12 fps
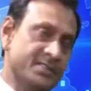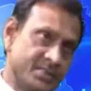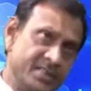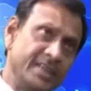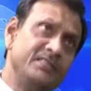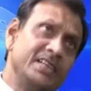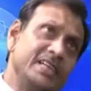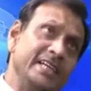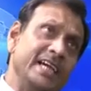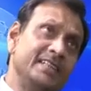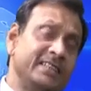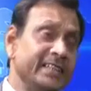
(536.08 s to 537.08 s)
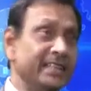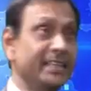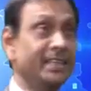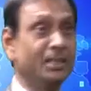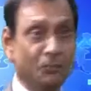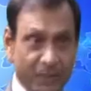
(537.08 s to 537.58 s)
definitely. I think
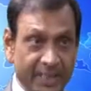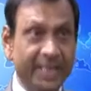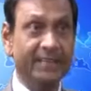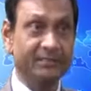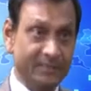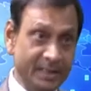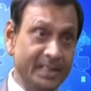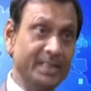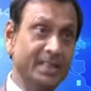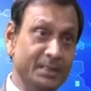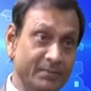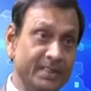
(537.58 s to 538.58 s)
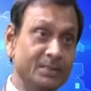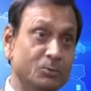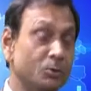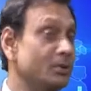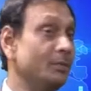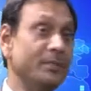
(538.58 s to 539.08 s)
we have been
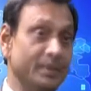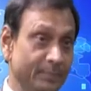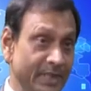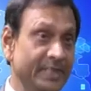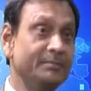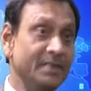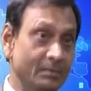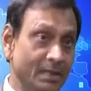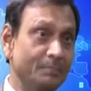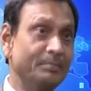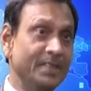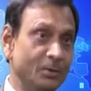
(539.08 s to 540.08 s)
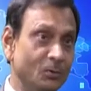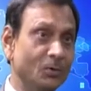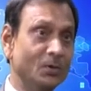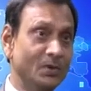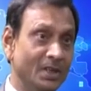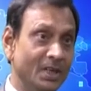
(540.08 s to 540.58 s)
through the Millennium Development Goal.